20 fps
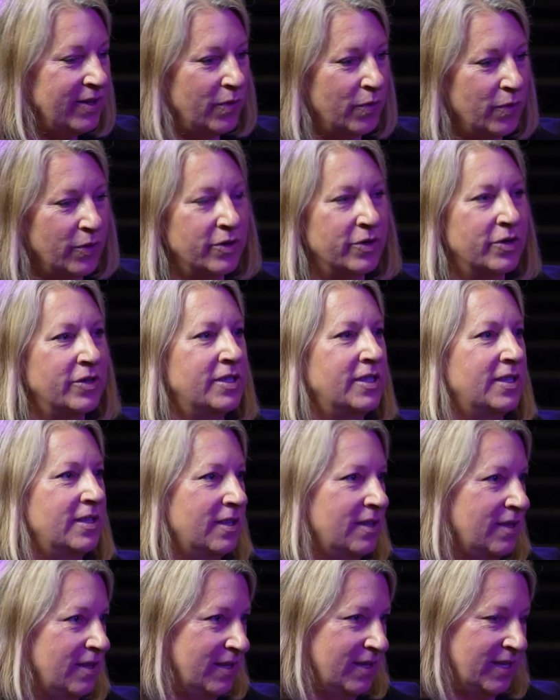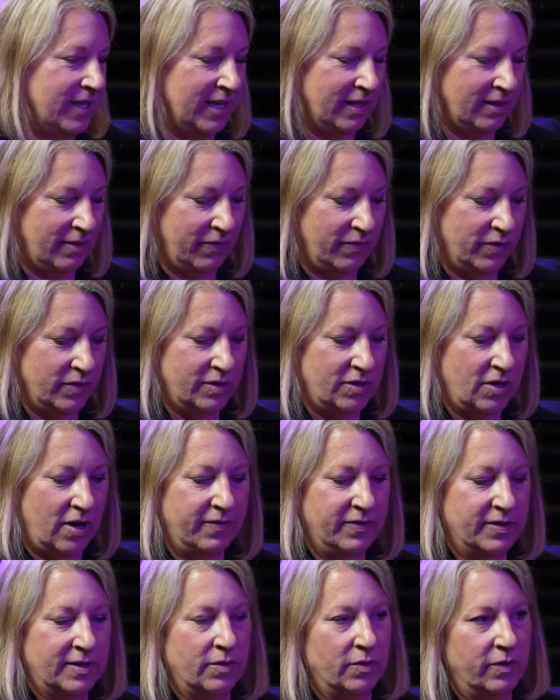had the first
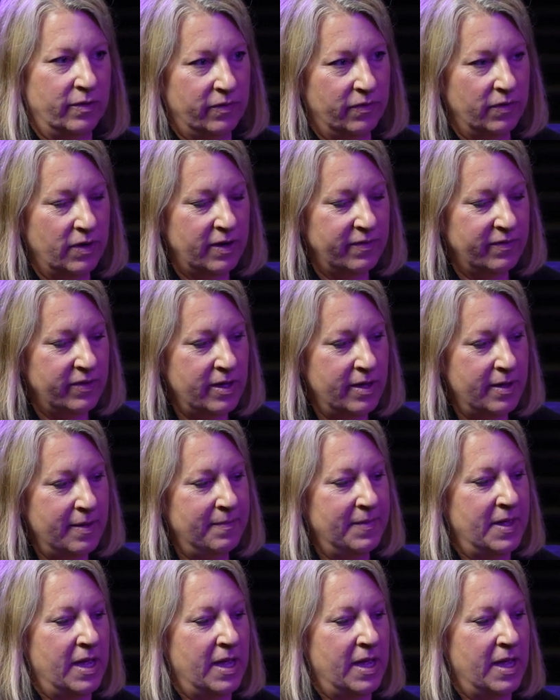officer in front of him,